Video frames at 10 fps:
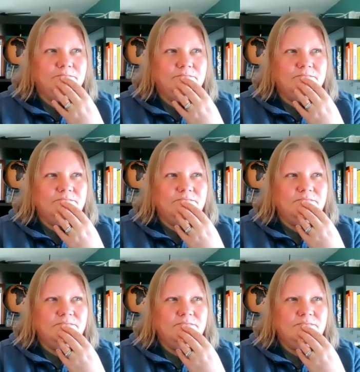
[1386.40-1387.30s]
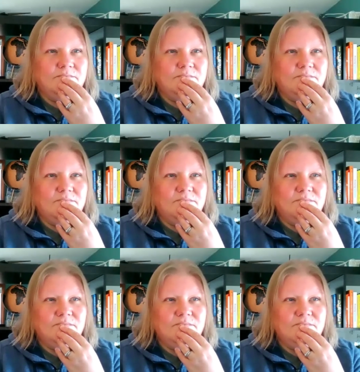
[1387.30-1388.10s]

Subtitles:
[no speech]